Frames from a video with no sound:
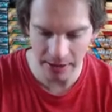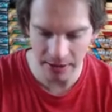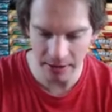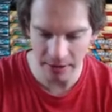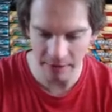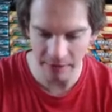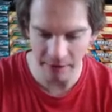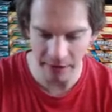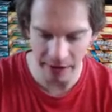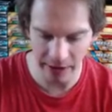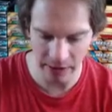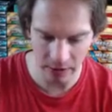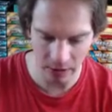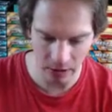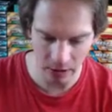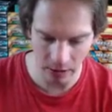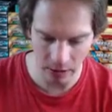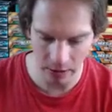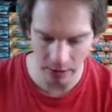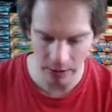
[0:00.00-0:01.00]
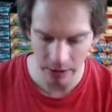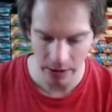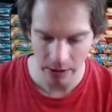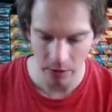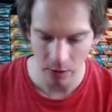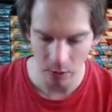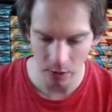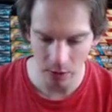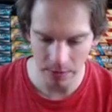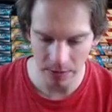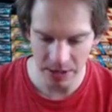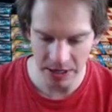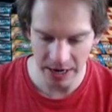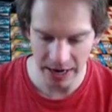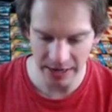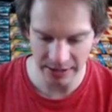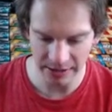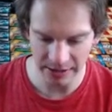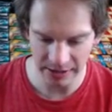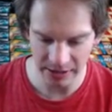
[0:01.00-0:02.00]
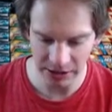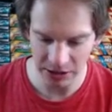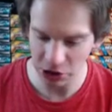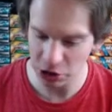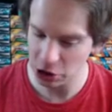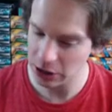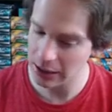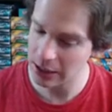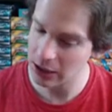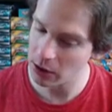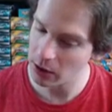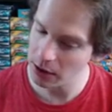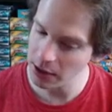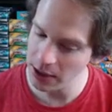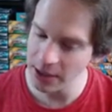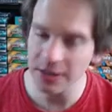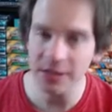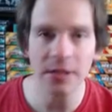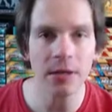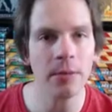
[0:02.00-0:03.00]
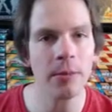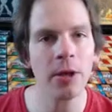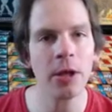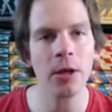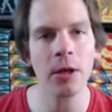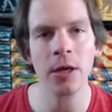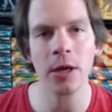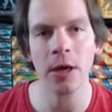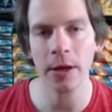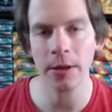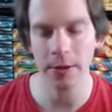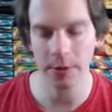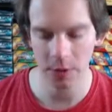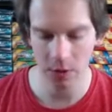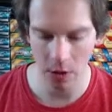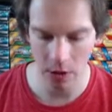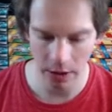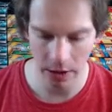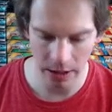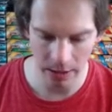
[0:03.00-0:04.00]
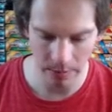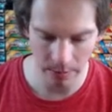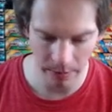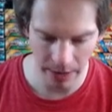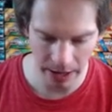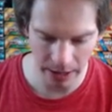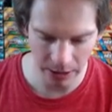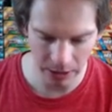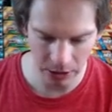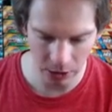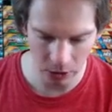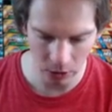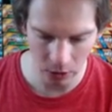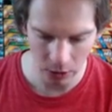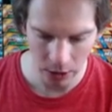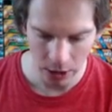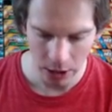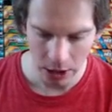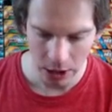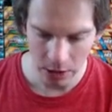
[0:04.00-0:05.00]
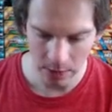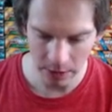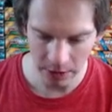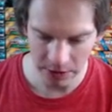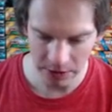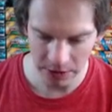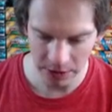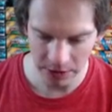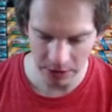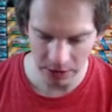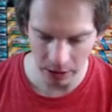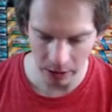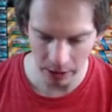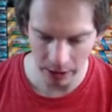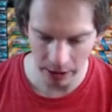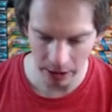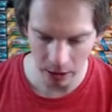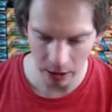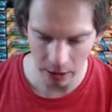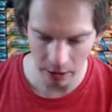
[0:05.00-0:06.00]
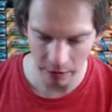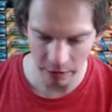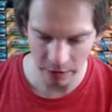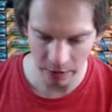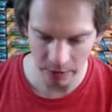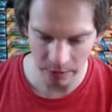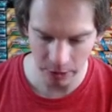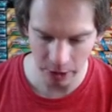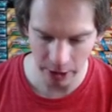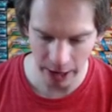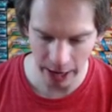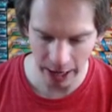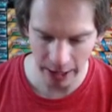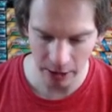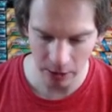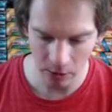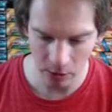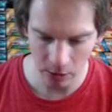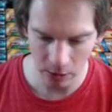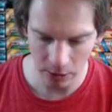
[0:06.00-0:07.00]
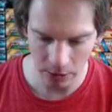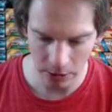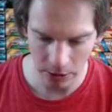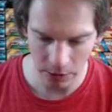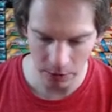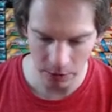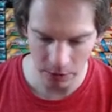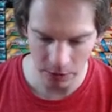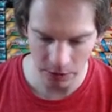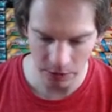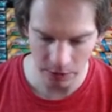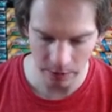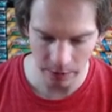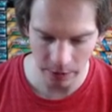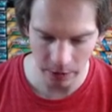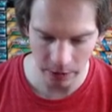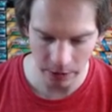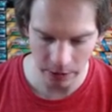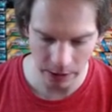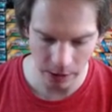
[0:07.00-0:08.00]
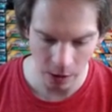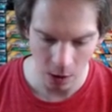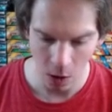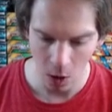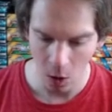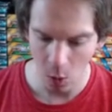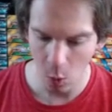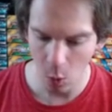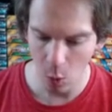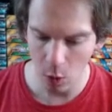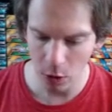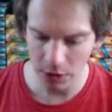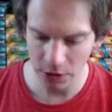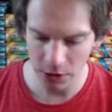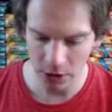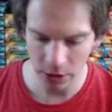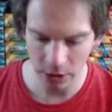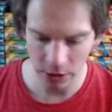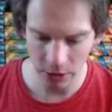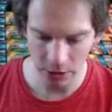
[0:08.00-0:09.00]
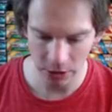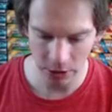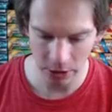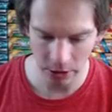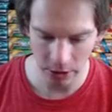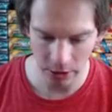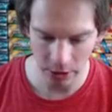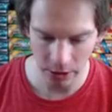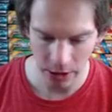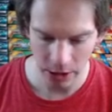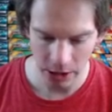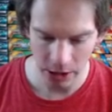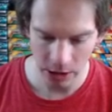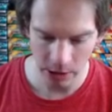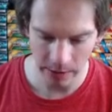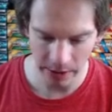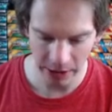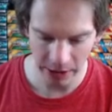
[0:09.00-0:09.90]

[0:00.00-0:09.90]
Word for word: the final card would be a Cinccino. A decent ability on this card in Make Do. You must discard a card from your hand in order to use this ability. Once during your turn, you may